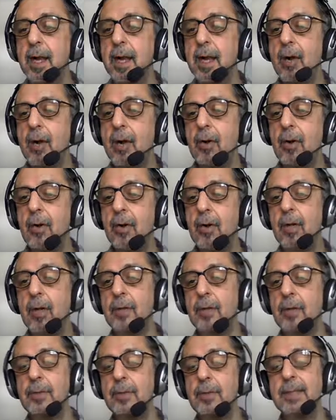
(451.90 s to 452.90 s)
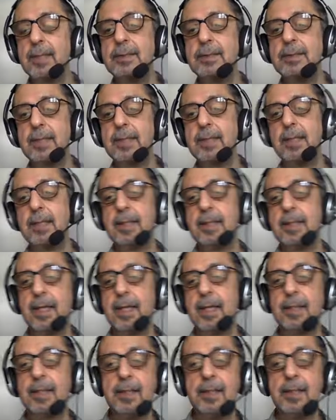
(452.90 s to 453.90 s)
Or you can say
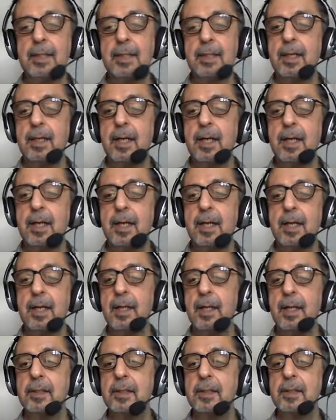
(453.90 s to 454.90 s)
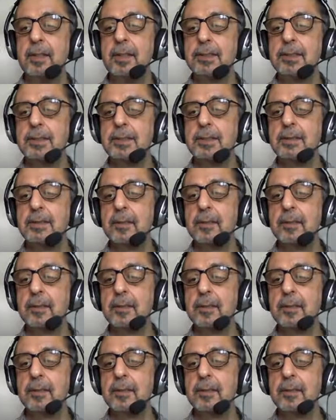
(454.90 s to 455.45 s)
that this